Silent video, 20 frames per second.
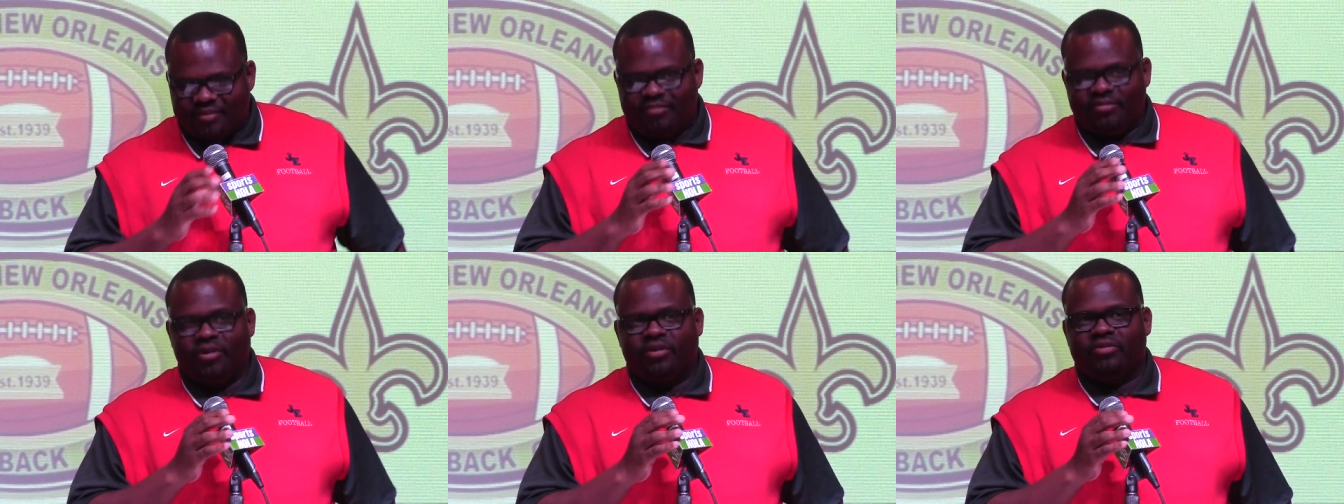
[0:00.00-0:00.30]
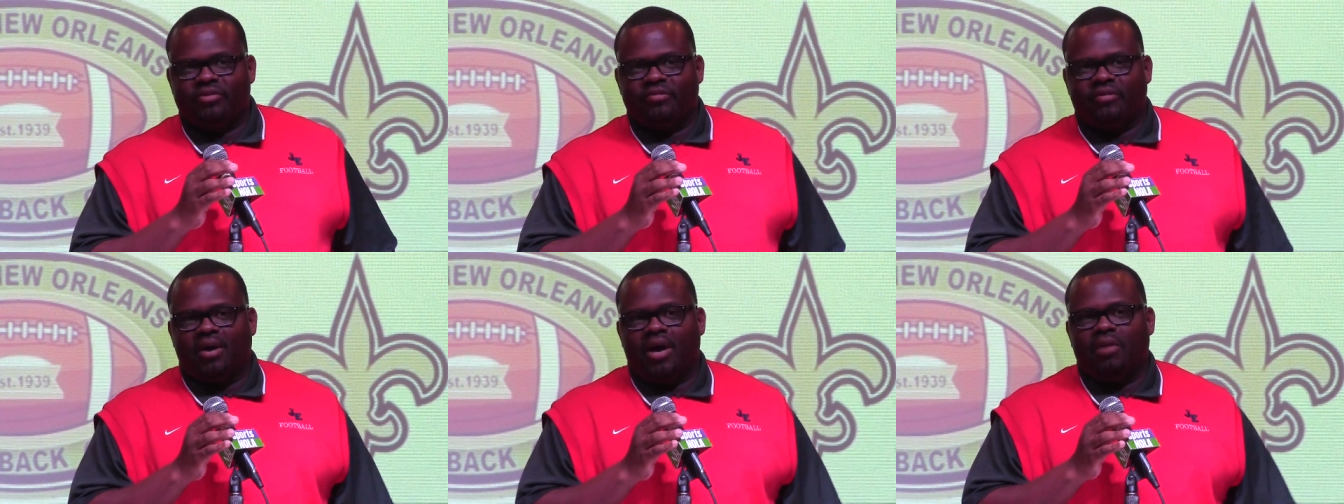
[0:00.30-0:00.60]

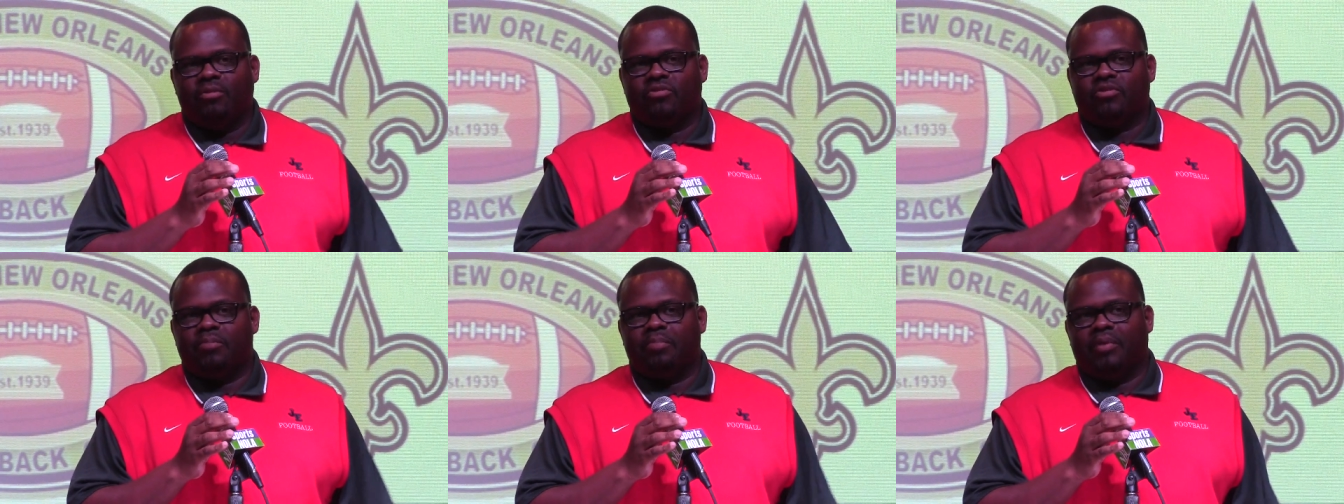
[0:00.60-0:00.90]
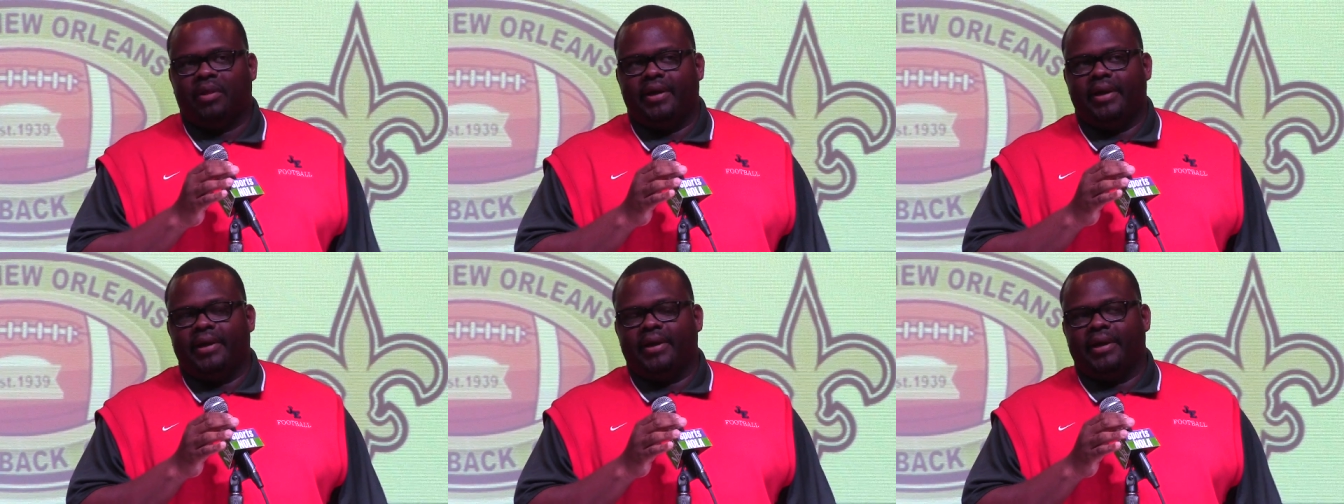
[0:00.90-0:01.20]
first of all, I was a
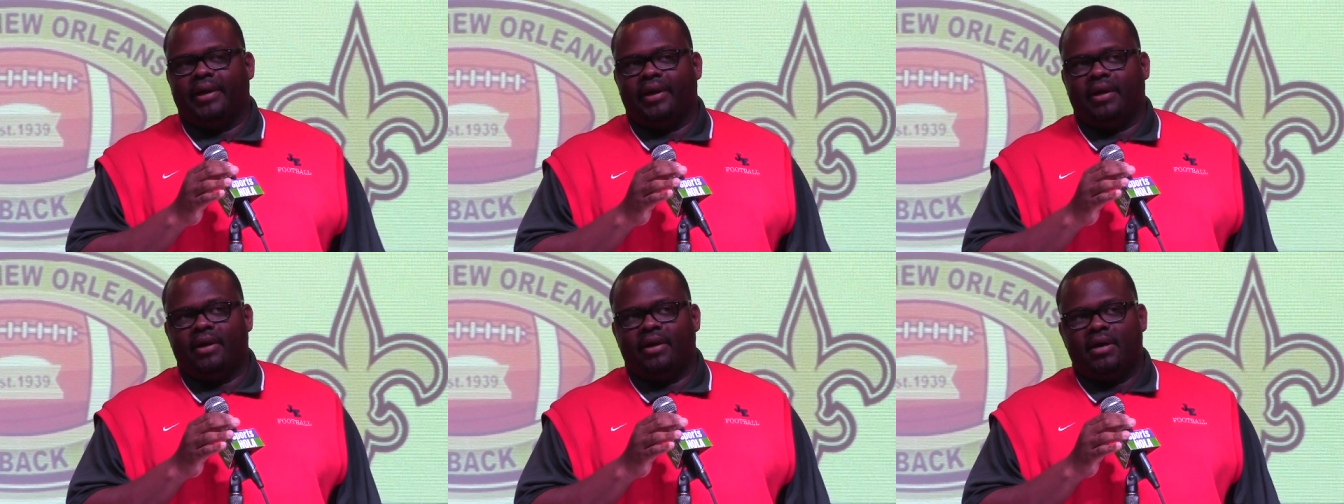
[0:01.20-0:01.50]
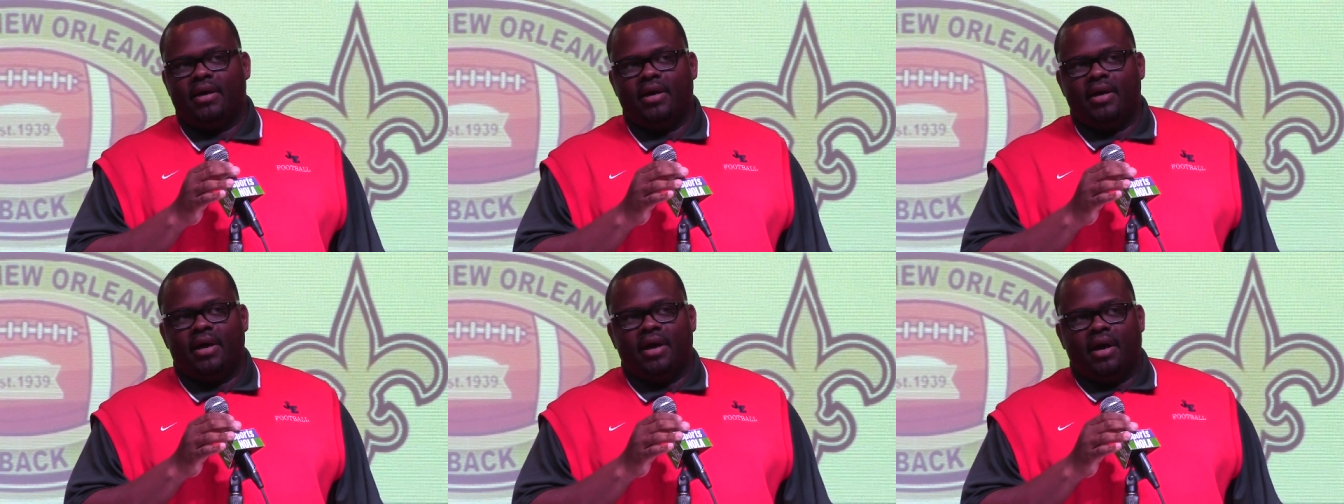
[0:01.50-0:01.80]
player
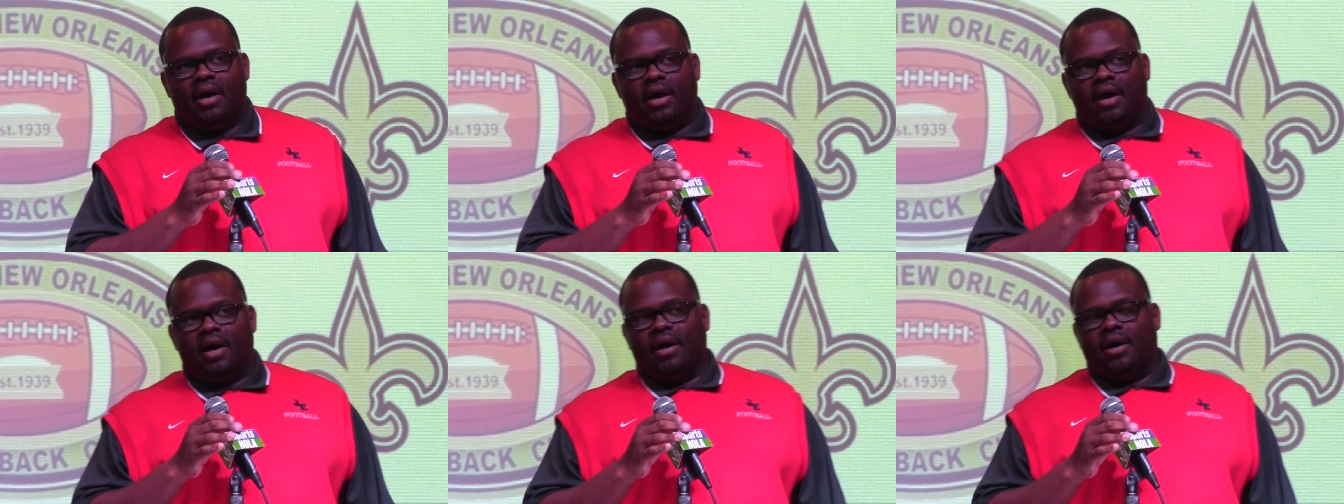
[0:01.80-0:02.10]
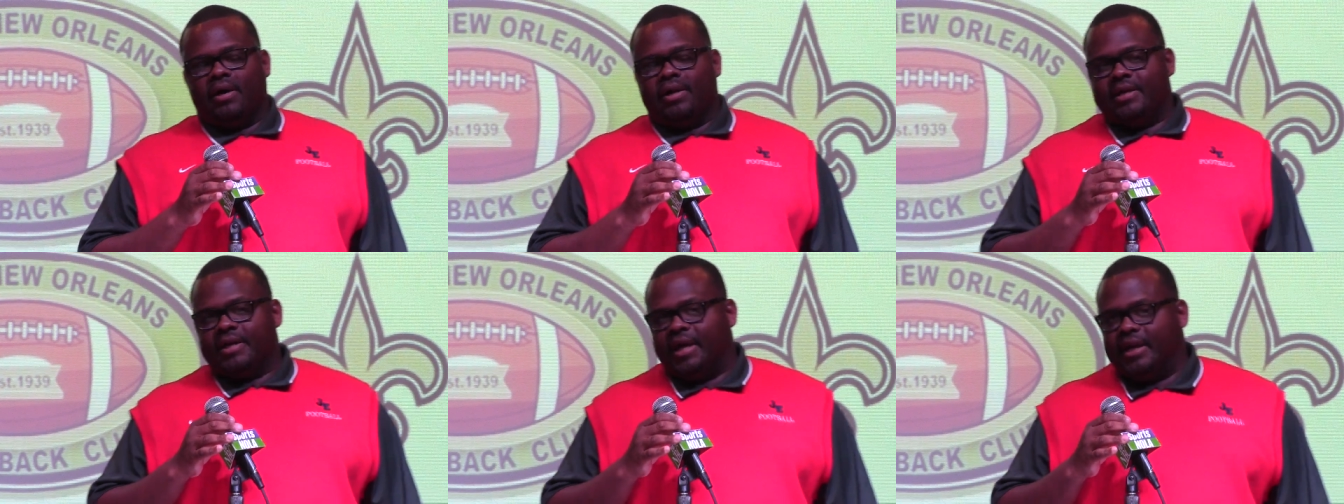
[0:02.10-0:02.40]
there.
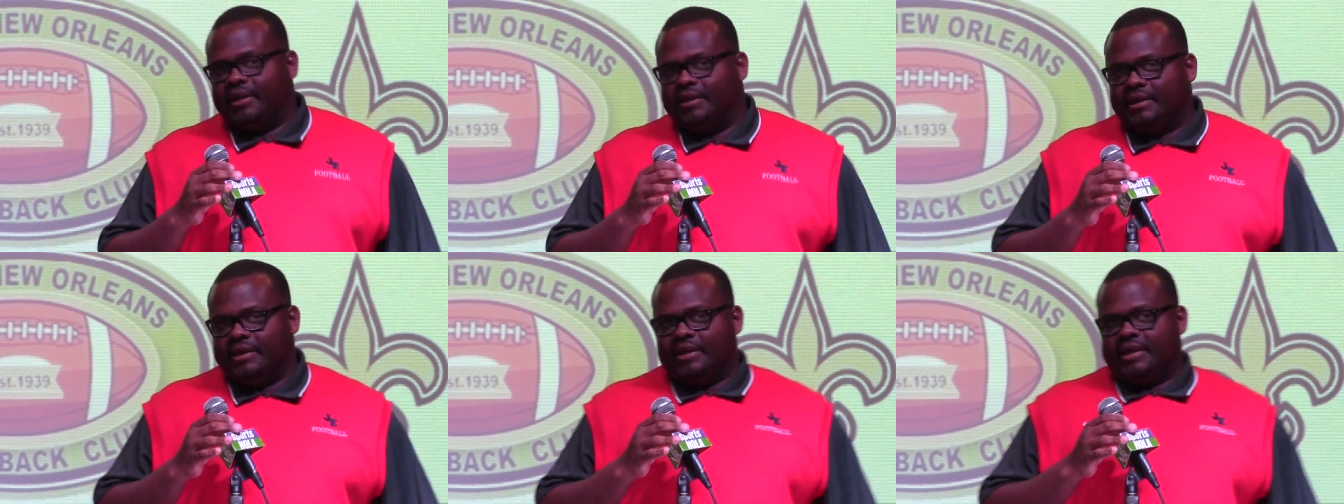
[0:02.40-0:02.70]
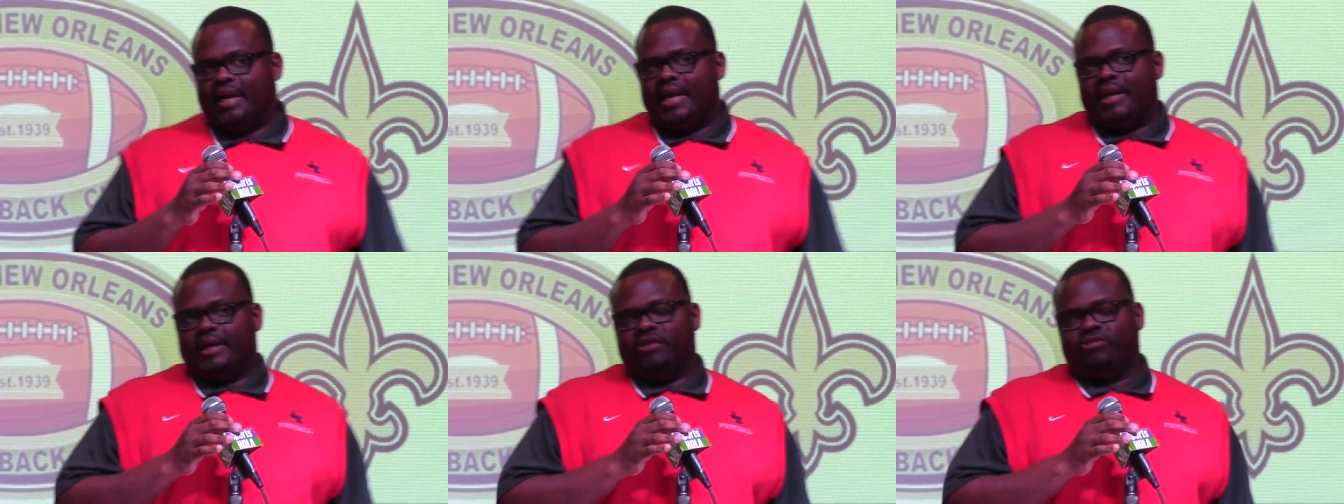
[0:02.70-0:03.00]

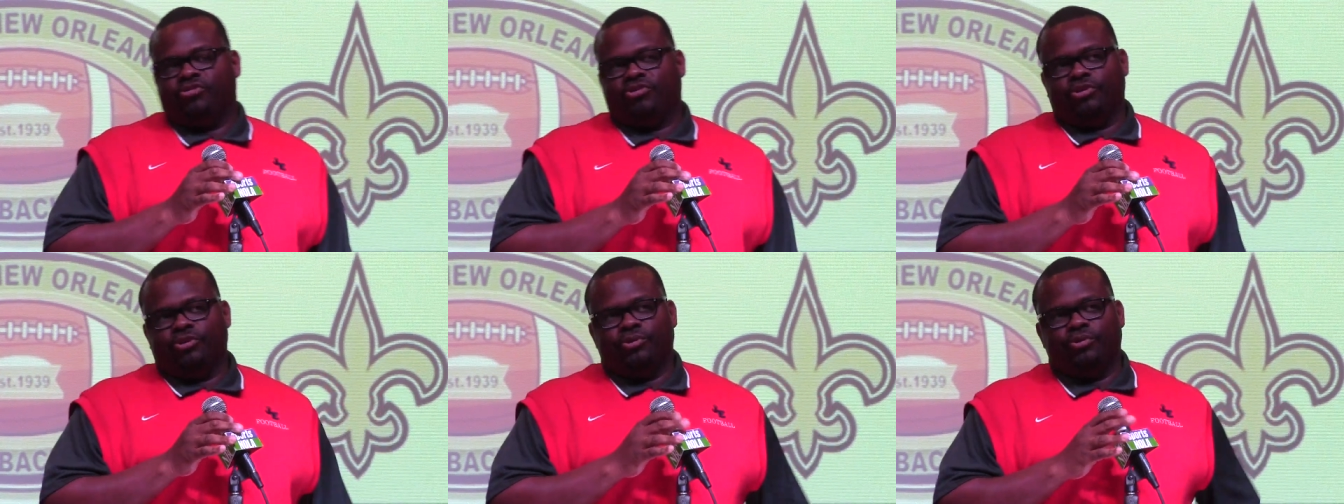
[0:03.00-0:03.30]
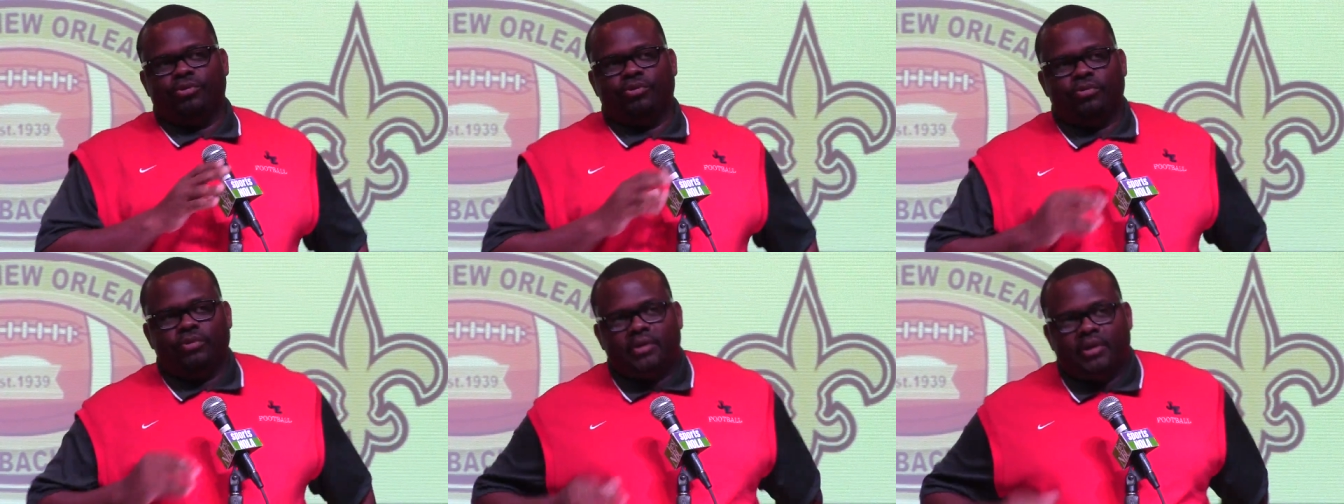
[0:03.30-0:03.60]

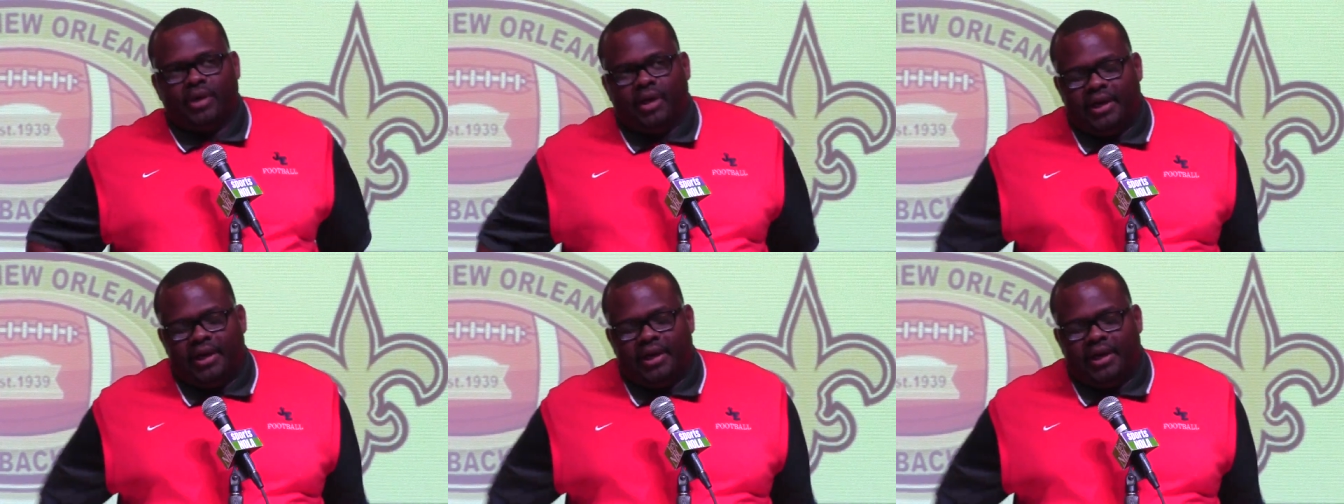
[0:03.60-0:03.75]
1992,